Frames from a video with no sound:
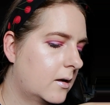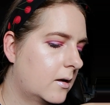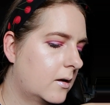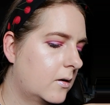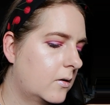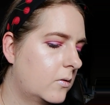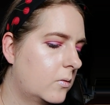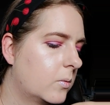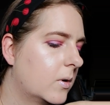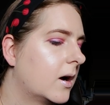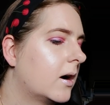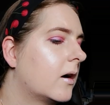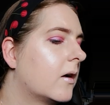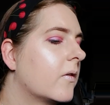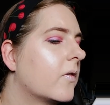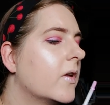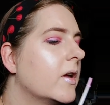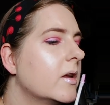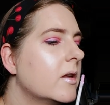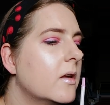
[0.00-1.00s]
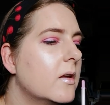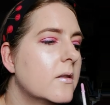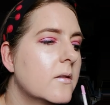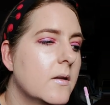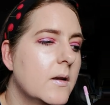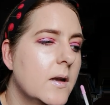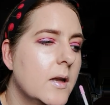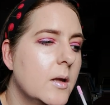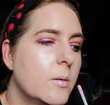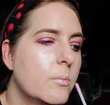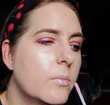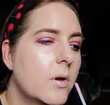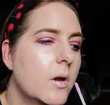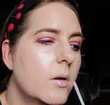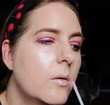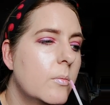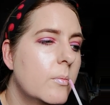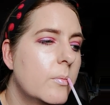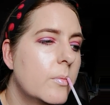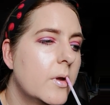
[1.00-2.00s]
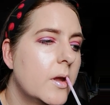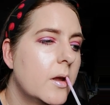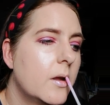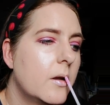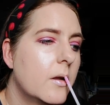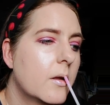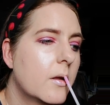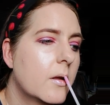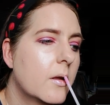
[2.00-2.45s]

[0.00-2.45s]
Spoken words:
As well, I think it's lip plumping.